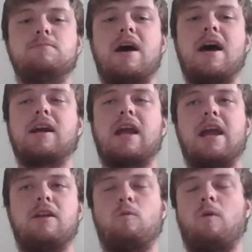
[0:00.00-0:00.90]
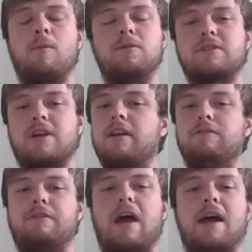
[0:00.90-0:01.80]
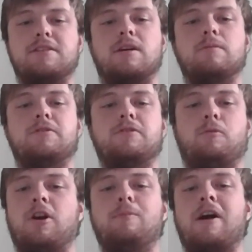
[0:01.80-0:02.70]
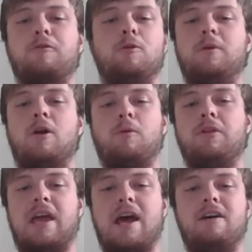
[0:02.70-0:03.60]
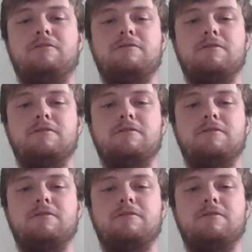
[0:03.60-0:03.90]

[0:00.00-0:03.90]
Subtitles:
back, Aiden Robbins kind of adds something to the running back room we don't really have.